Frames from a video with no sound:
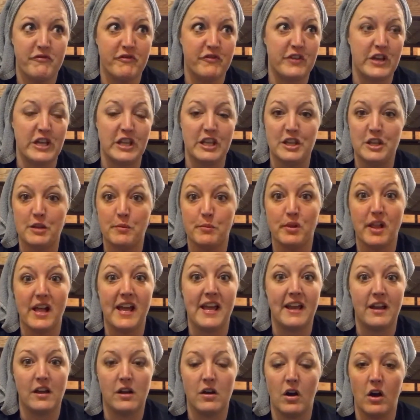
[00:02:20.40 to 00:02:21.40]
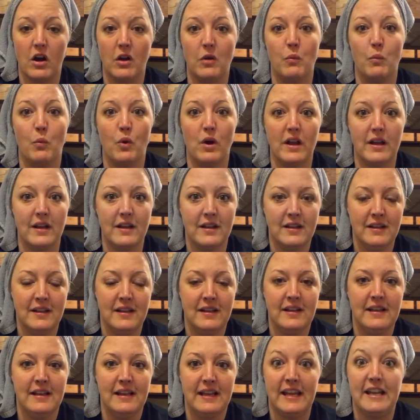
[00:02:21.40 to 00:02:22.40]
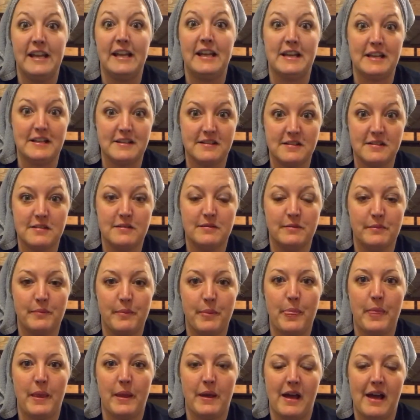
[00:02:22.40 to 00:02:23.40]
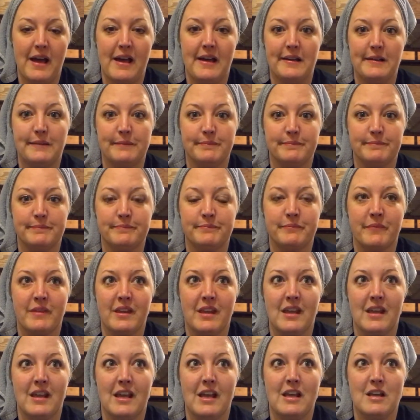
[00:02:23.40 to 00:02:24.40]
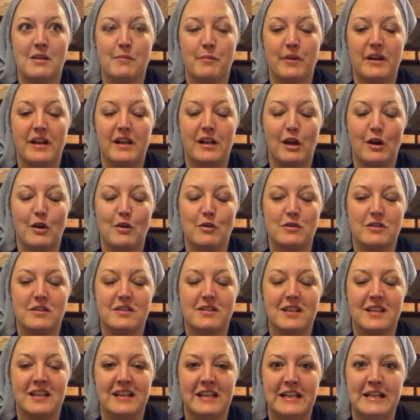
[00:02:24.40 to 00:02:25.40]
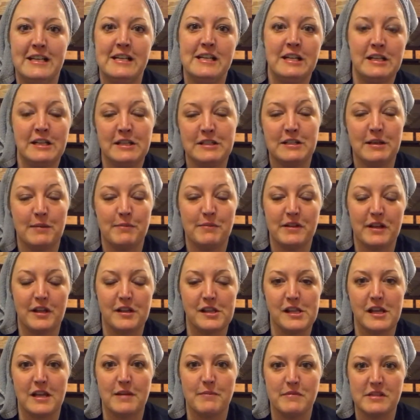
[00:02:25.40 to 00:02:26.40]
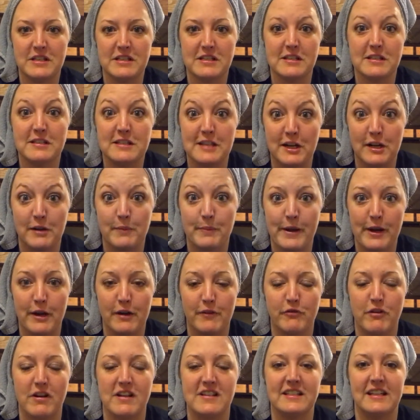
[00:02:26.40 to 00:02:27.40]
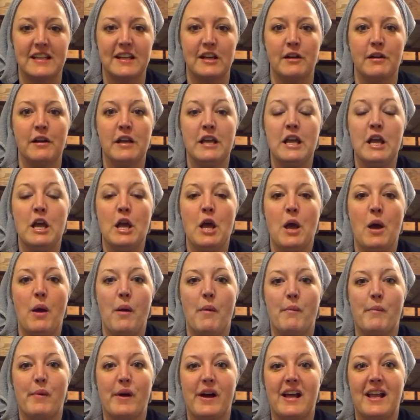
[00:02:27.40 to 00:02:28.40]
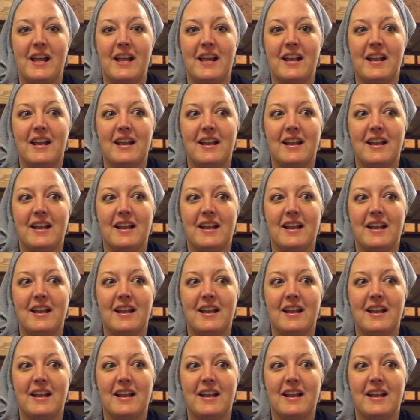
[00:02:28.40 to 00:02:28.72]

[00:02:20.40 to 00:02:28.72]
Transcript: fill in the blank on what it is. Um, but it goes something along, this is Sarah paraphrasing here, but